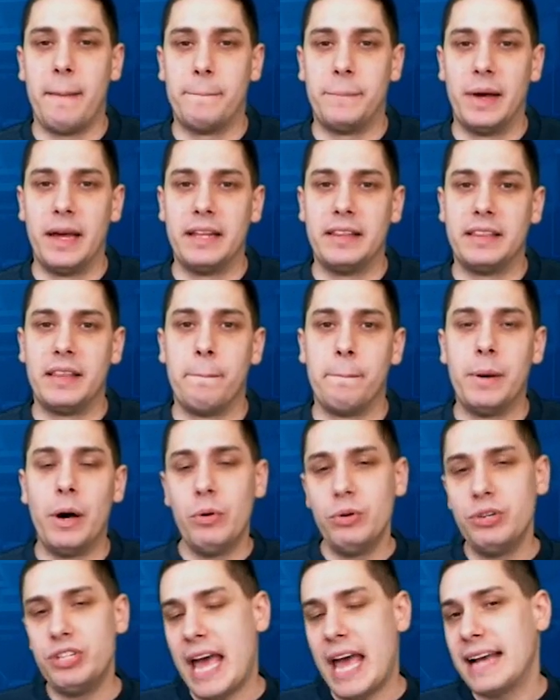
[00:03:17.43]
But the
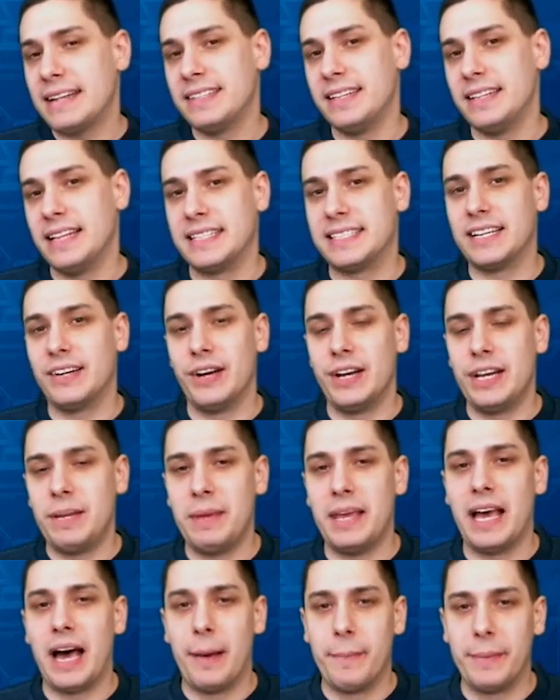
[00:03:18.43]
Bo Jackson that's going to
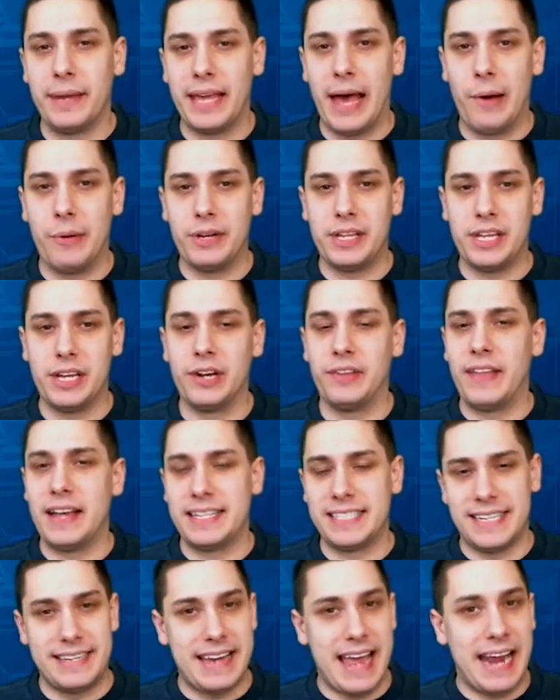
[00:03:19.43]
be coming out here,
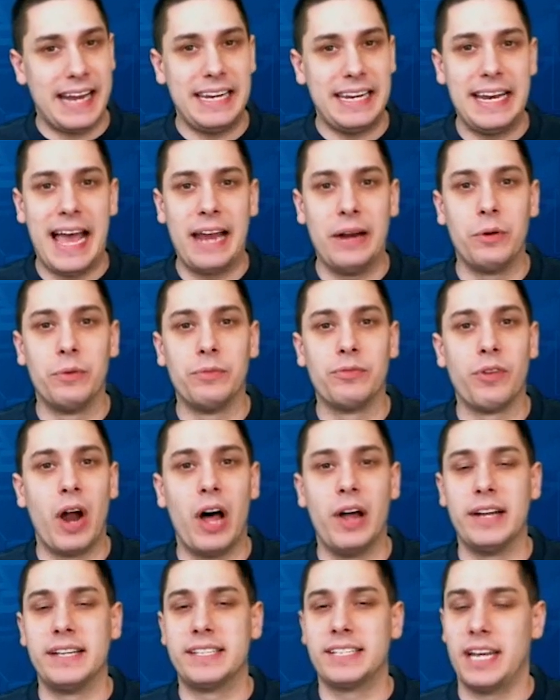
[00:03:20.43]
that's 99
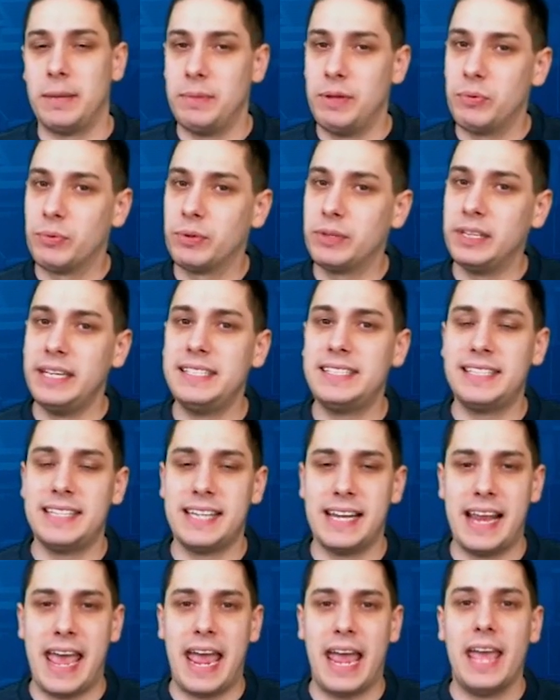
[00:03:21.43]
overall, and it's going to be
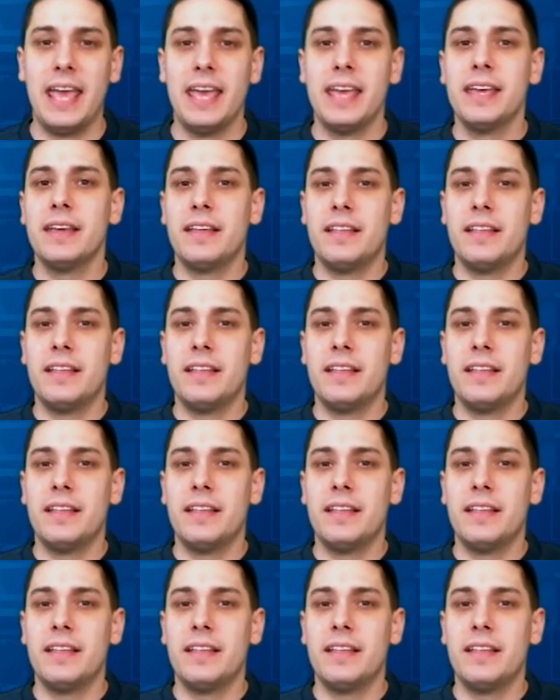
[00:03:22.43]
released today.